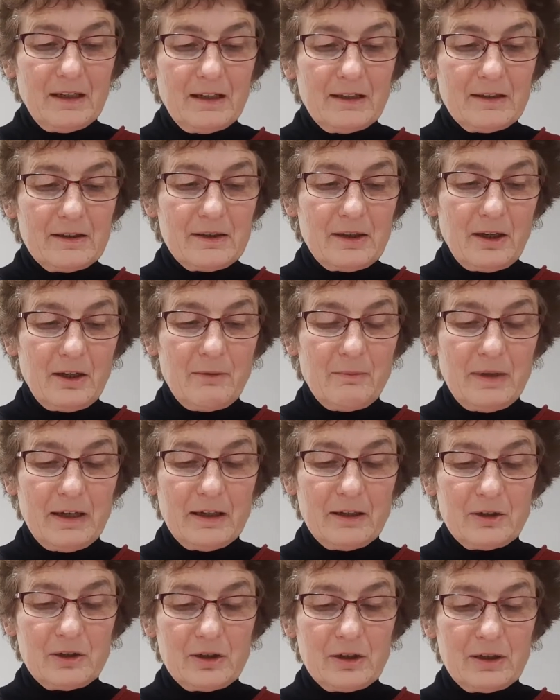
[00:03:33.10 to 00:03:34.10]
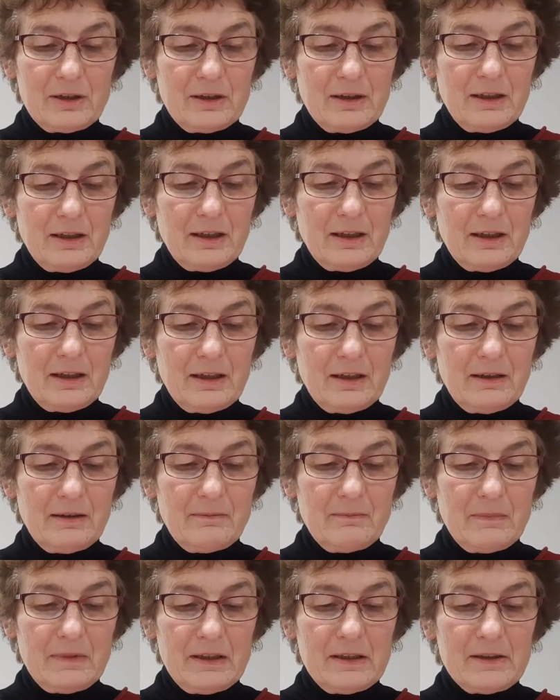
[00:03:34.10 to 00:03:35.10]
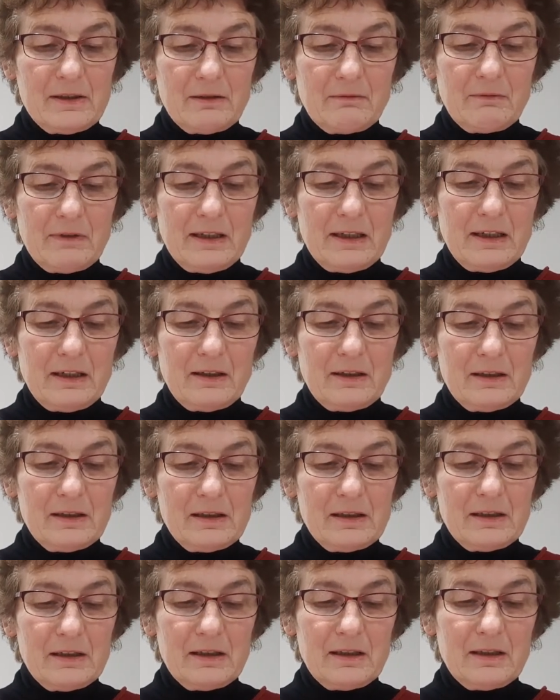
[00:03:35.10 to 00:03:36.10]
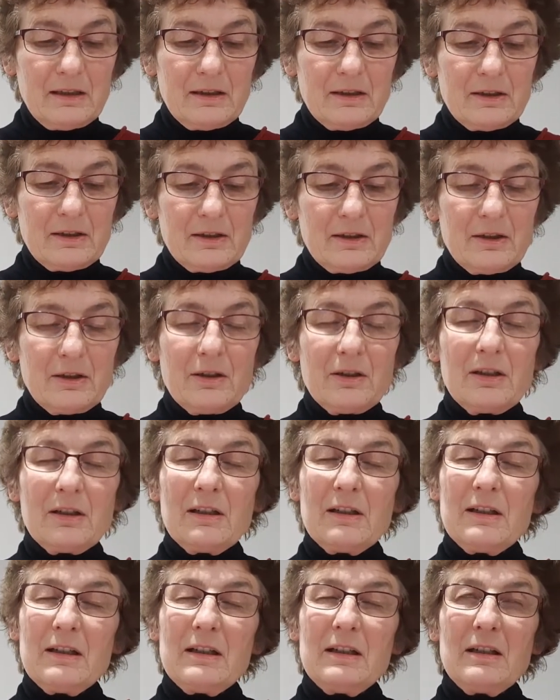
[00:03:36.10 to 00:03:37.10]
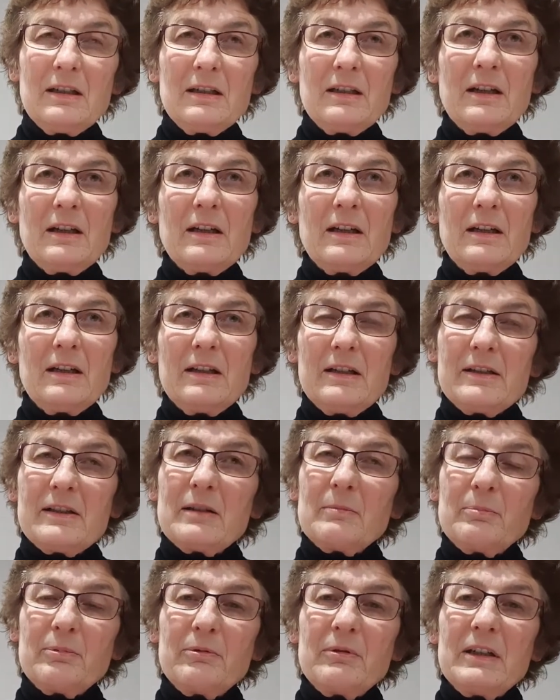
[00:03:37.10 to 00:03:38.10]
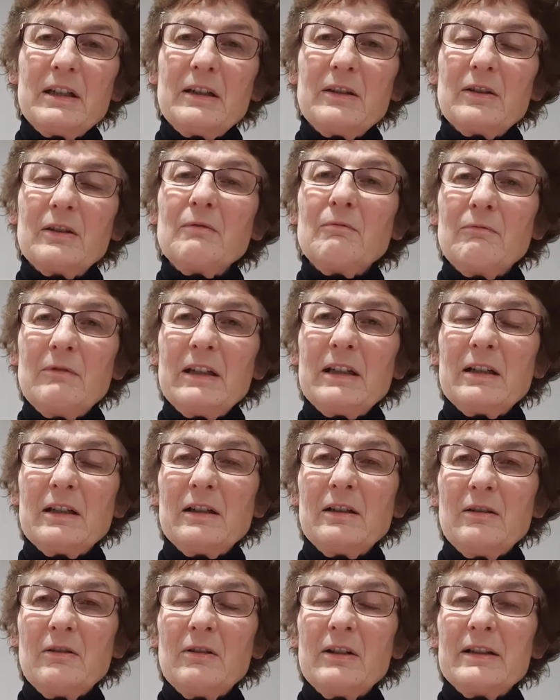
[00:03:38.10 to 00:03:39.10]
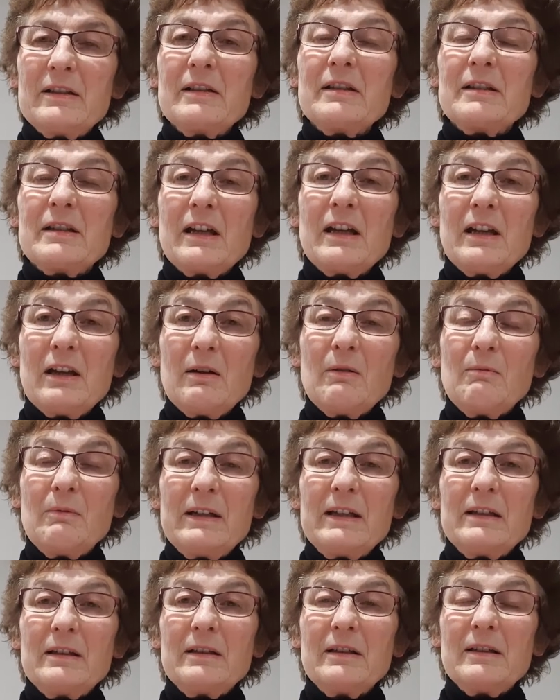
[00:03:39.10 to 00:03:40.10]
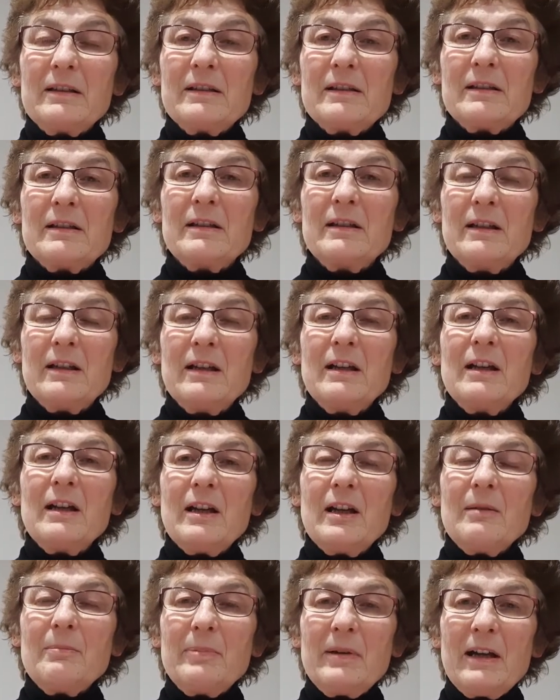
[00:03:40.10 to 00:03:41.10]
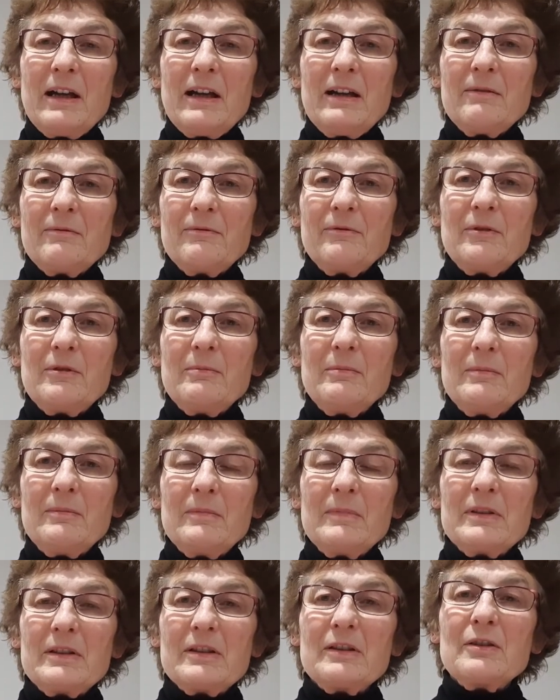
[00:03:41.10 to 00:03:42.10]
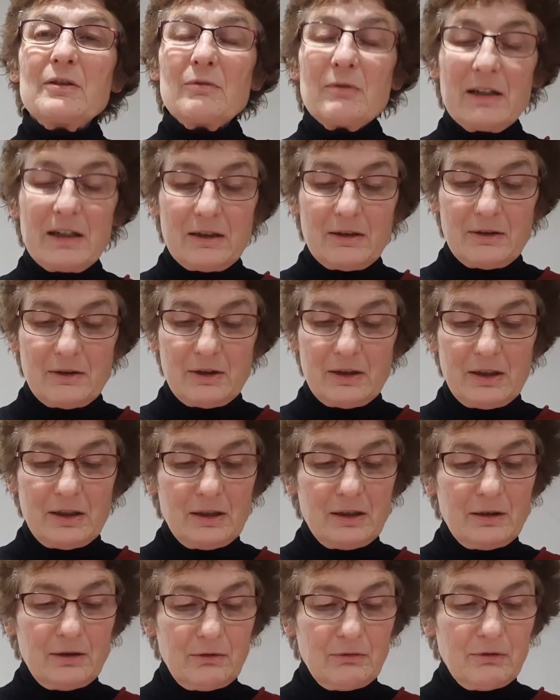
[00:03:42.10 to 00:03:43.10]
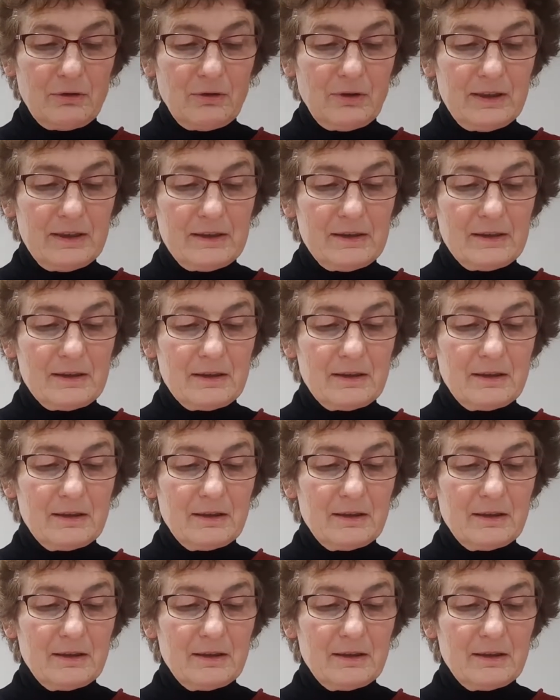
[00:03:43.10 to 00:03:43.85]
So much is around. It certainly is a prayer that recognises our weakness apart from strength in Christ.